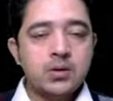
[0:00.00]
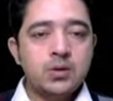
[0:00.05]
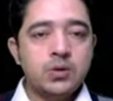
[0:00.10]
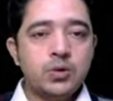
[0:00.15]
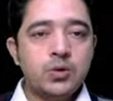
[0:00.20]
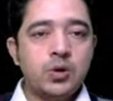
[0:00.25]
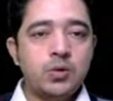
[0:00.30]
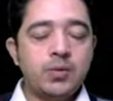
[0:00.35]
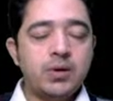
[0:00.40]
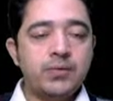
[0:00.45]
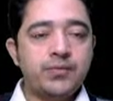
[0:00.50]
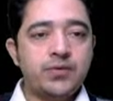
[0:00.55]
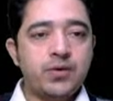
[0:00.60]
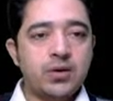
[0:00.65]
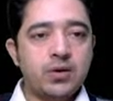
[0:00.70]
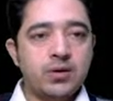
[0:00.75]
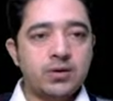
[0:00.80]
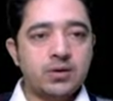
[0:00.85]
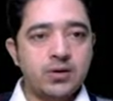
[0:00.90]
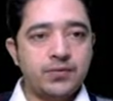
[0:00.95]
Global
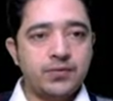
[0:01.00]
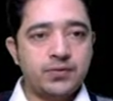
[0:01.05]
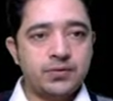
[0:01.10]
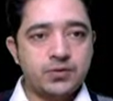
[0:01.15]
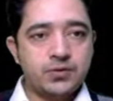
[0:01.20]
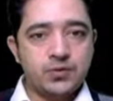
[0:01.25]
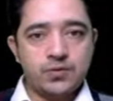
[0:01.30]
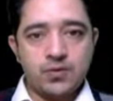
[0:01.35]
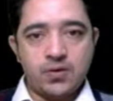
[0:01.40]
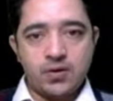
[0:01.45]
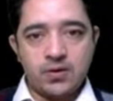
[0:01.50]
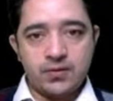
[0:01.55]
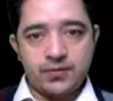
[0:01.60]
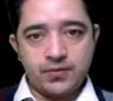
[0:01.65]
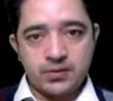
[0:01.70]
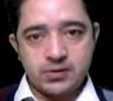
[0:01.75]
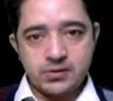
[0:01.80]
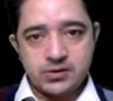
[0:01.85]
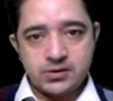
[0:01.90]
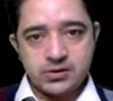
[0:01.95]
fallout of two war
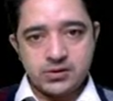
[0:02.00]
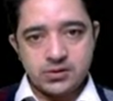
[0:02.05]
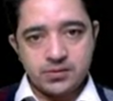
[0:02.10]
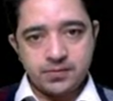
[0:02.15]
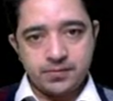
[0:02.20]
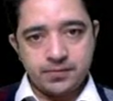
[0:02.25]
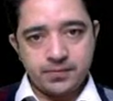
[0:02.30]
fronts.